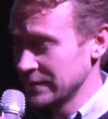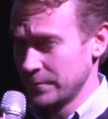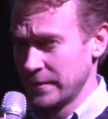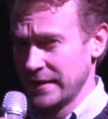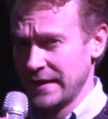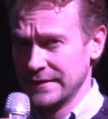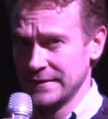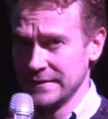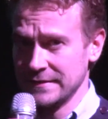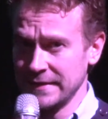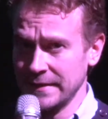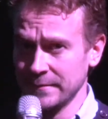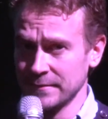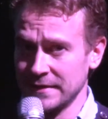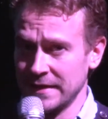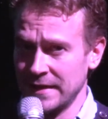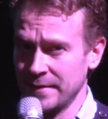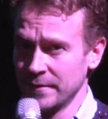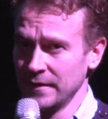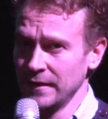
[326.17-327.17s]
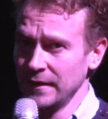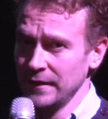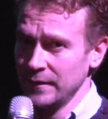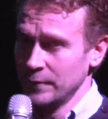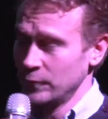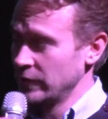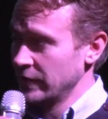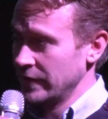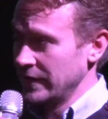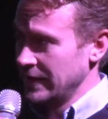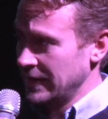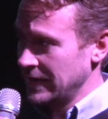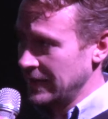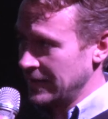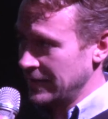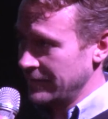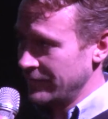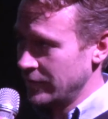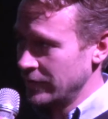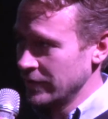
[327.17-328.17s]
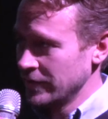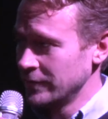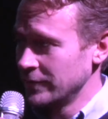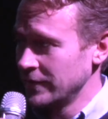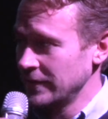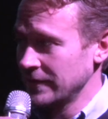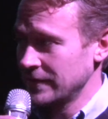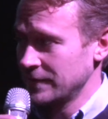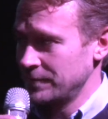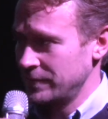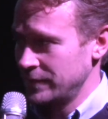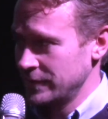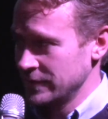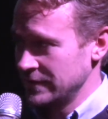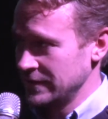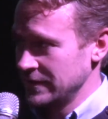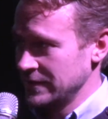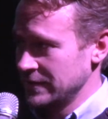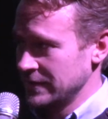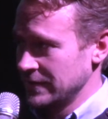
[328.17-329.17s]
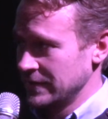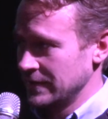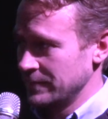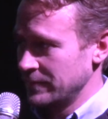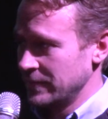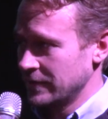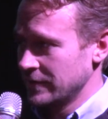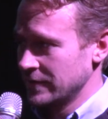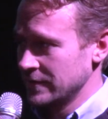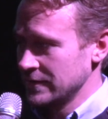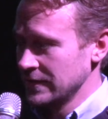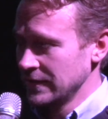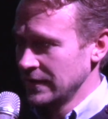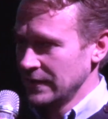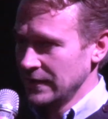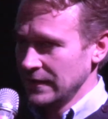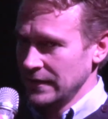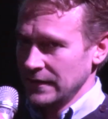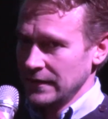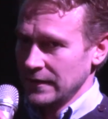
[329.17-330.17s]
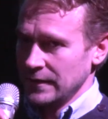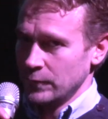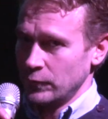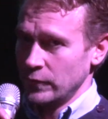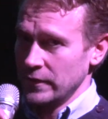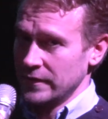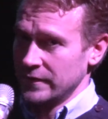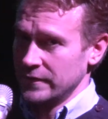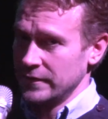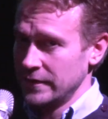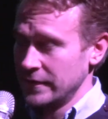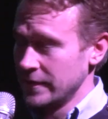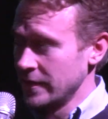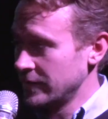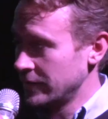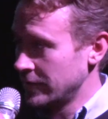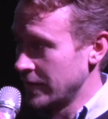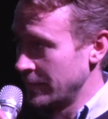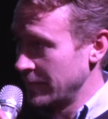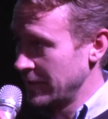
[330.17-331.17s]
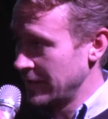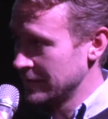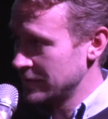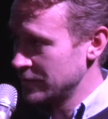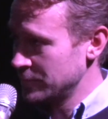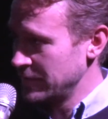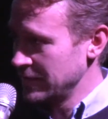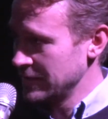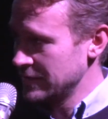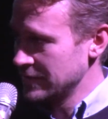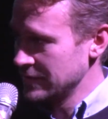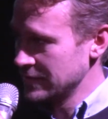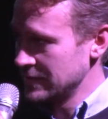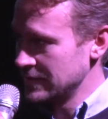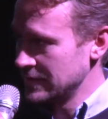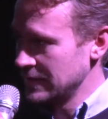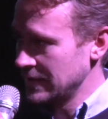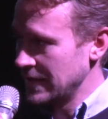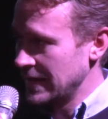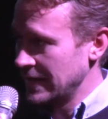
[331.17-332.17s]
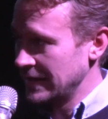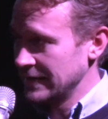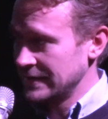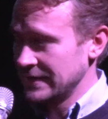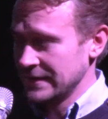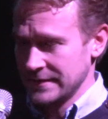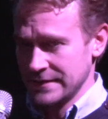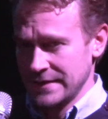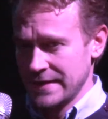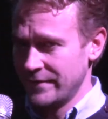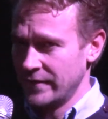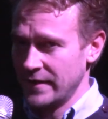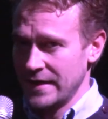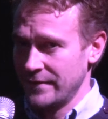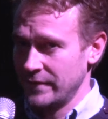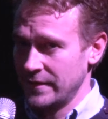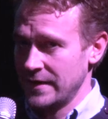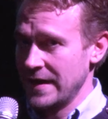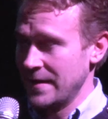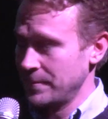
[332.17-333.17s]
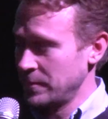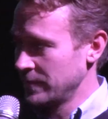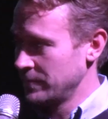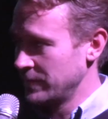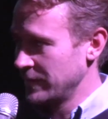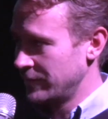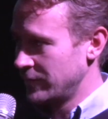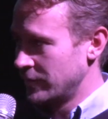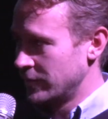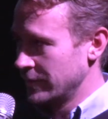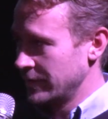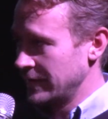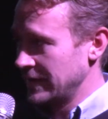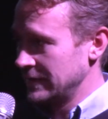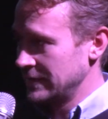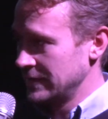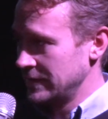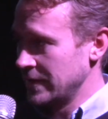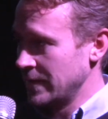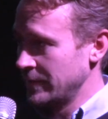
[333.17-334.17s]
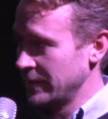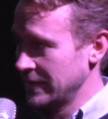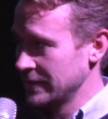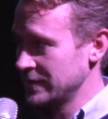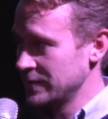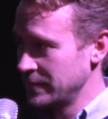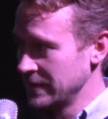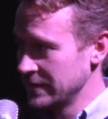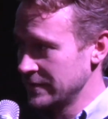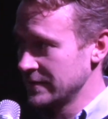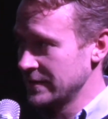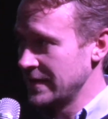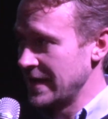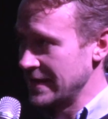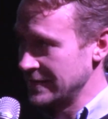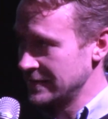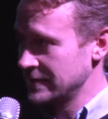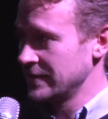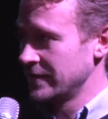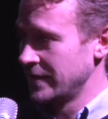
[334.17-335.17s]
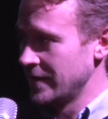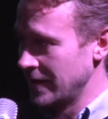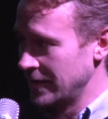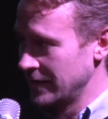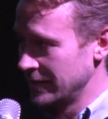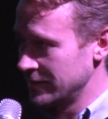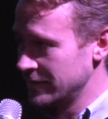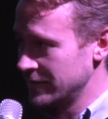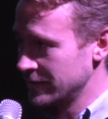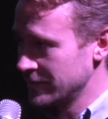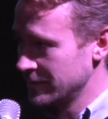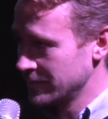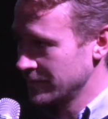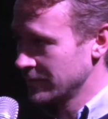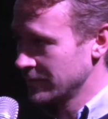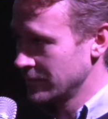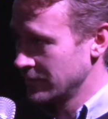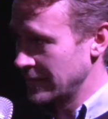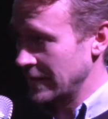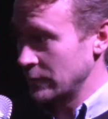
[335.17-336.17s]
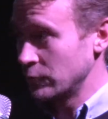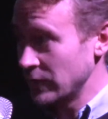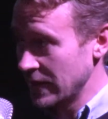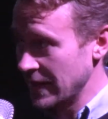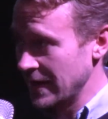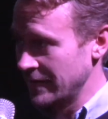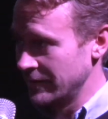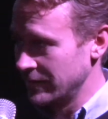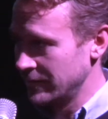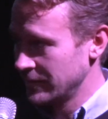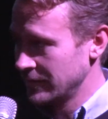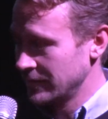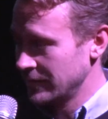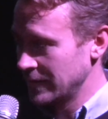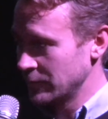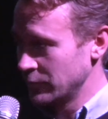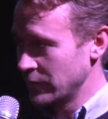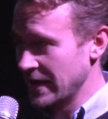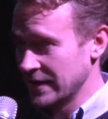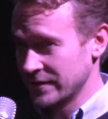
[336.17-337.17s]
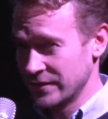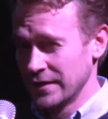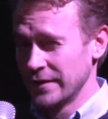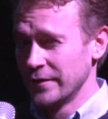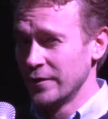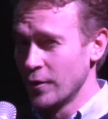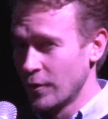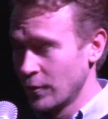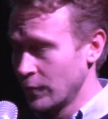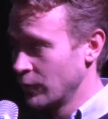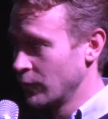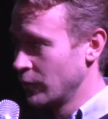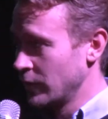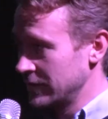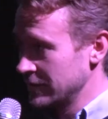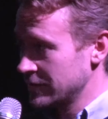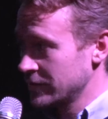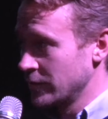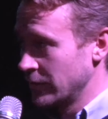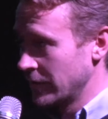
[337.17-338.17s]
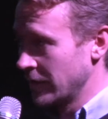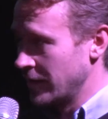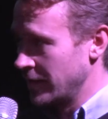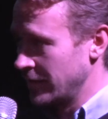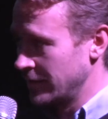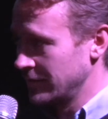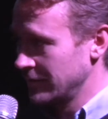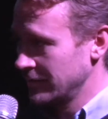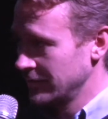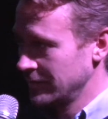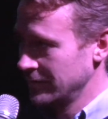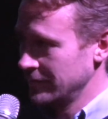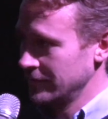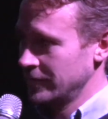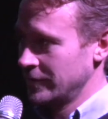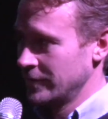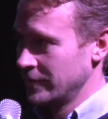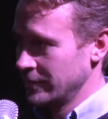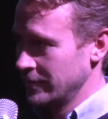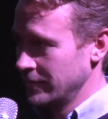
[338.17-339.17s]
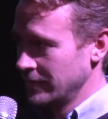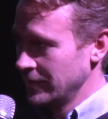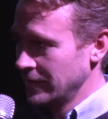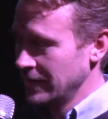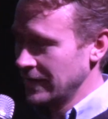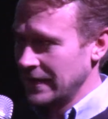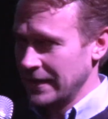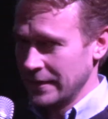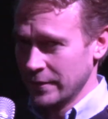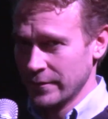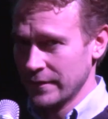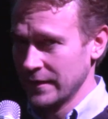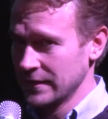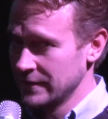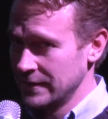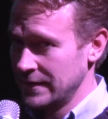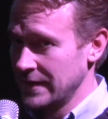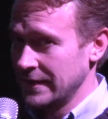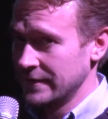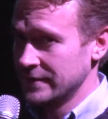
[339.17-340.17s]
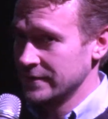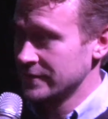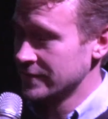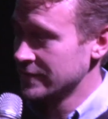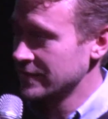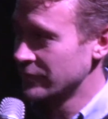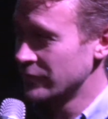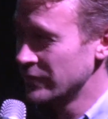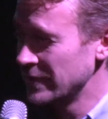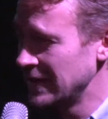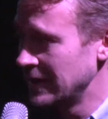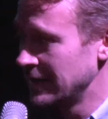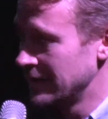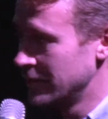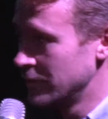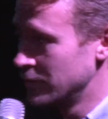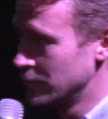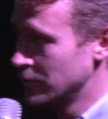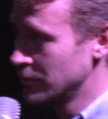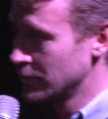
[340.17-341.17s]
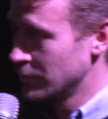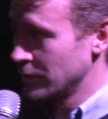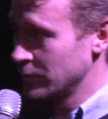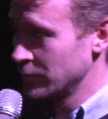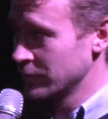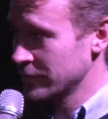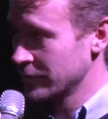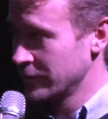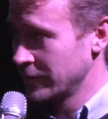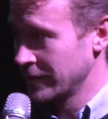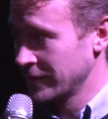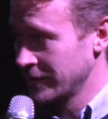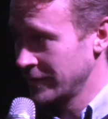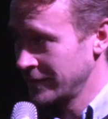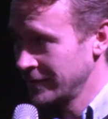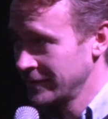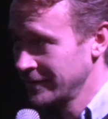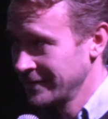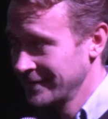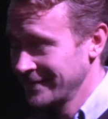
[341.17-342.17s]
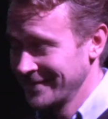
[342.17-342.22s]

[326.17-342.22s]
But at the same time, we're in a very unique position because we are the dominant species, and it has never ever happened before that the dominant species has the knowledge that we have, that we actually know what is going on. You know, I don't think the dinosaurs really knew what was going on.